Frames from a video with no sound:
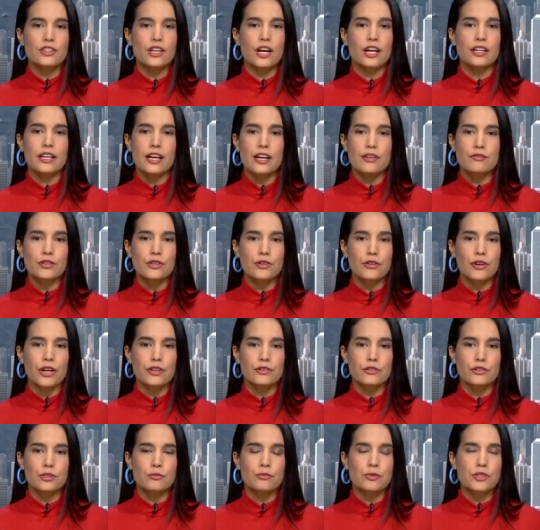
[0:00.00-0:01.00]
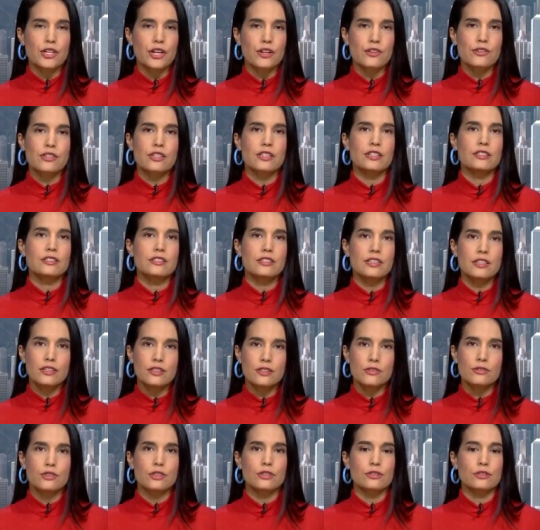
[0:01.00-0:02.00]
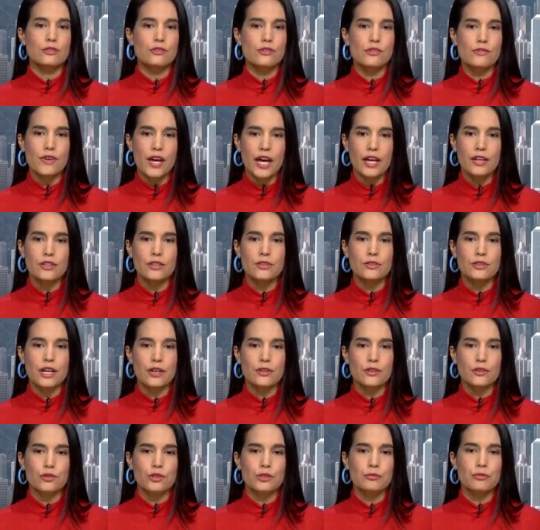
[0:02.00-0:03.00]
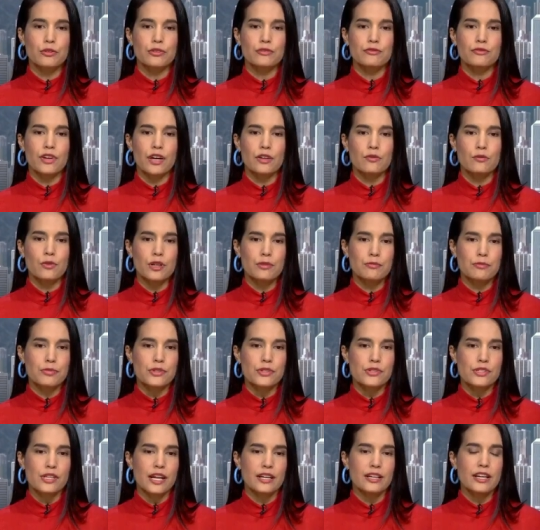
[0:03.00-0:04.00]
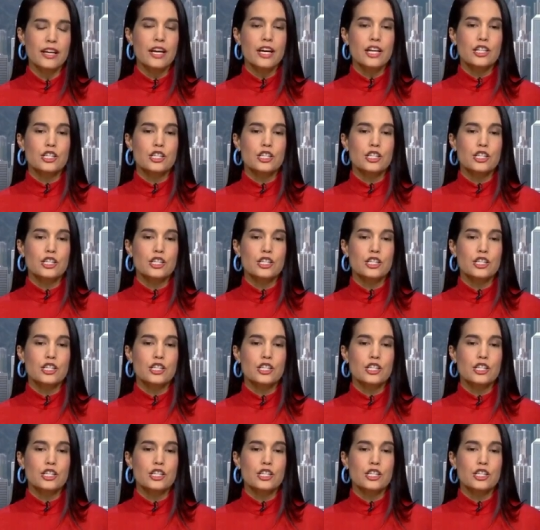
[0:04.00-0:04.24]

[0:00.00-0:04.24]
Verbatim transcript: China Evergrande Group shares continue to lose value, down 3.51%.